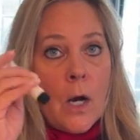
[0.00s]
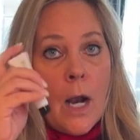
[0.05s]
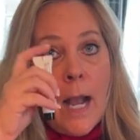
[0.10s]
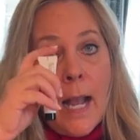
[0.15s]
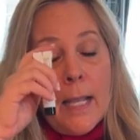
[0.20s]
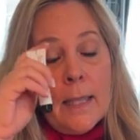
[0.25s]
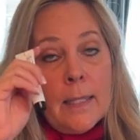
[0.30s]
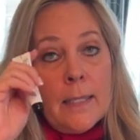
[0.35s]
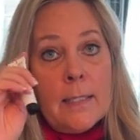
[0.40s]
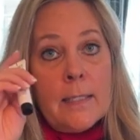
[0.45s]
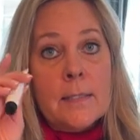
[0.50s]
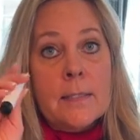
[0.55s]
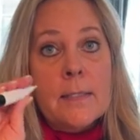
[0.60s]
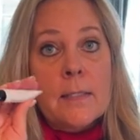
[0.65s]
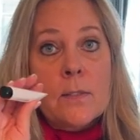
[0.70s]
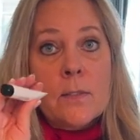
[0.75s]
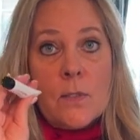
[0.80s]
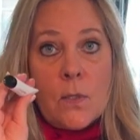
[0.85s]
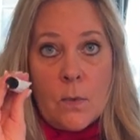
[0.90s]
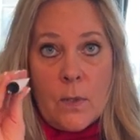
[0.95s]
eyelids
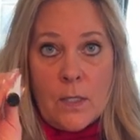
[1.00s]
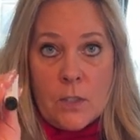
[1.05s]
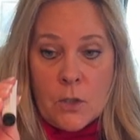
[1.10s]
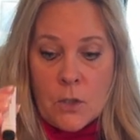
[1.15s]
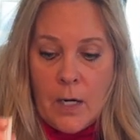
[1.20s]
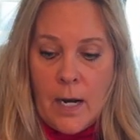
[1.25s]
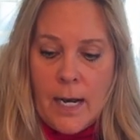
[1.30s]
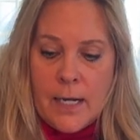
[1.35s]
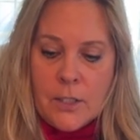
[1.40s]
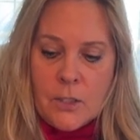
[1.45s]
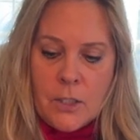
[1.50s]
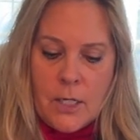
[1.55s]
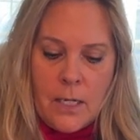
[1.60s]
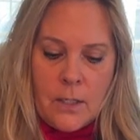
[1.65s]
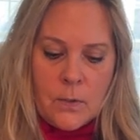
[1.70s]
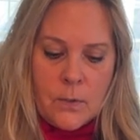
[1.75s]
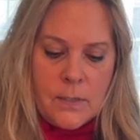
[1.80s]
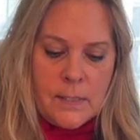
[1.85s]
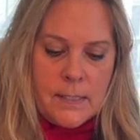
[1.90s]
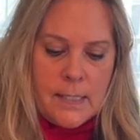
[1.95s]
so that your
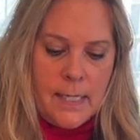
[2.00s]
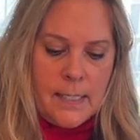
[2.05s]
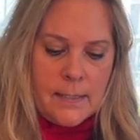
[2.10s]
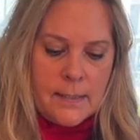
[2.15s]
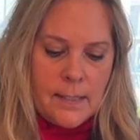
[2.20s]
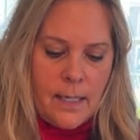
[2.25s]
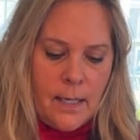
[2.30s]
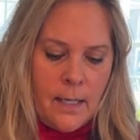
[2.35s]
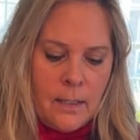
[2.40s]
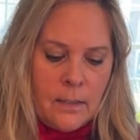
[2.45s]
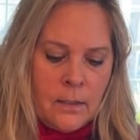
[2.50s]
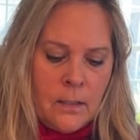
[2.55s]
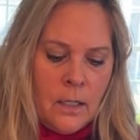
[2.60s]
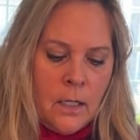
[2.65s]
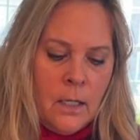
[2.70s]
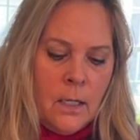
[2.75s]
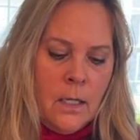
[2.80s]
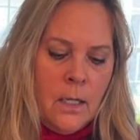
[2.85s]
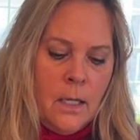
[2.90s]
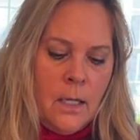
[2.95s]
eyeshadow stays on.
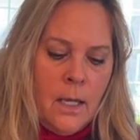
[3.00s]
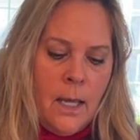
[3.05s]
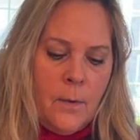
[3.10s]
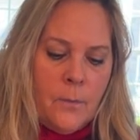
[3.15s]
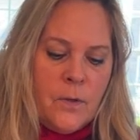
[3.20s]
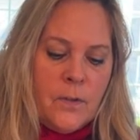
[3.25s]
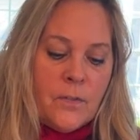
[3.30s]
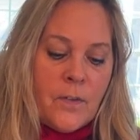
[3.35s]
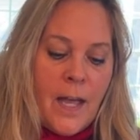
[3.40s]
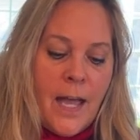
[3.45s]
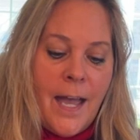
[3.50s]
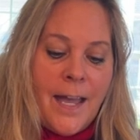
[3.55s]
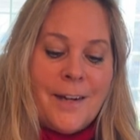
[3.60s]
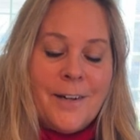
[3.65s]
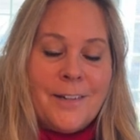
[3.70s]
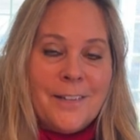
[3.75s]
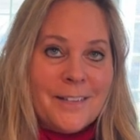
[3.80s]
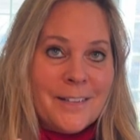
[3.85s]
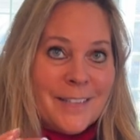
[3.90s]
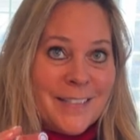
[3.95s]
We've got,